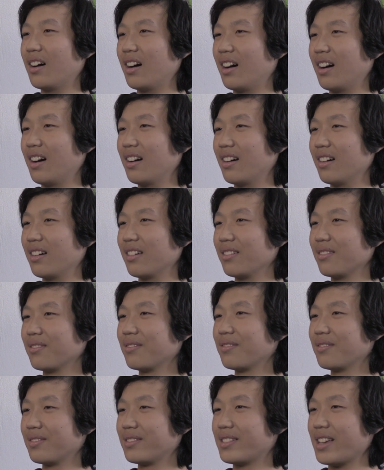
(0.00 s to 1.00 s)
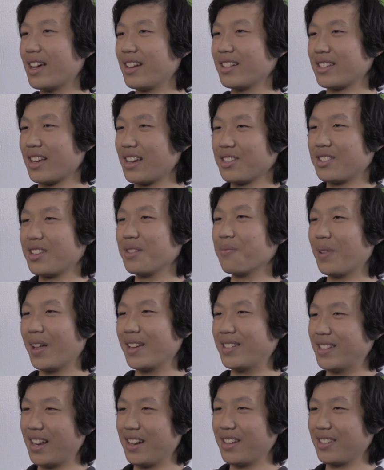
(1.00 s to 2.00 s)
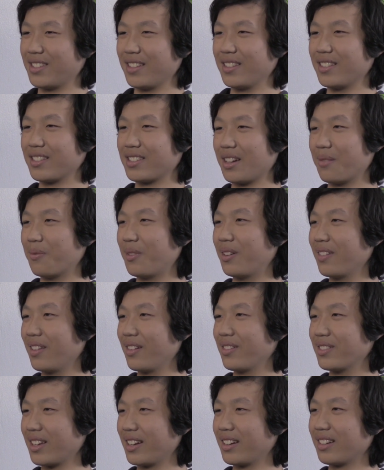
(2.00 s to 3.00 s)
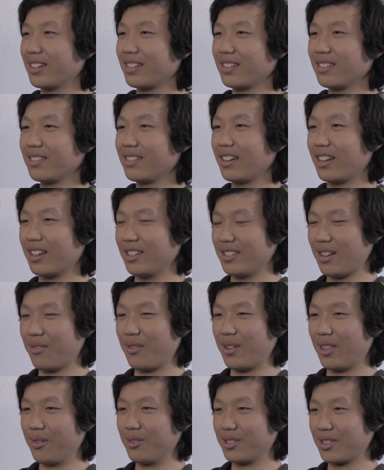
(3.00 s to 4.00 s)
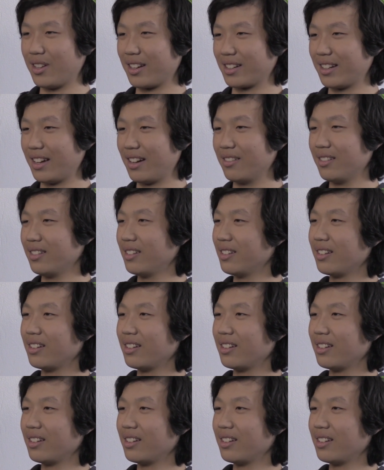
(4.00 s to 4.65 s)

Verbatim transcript: uh, tennis I just didn't play tennis in the summer. It was like because everything was locked down.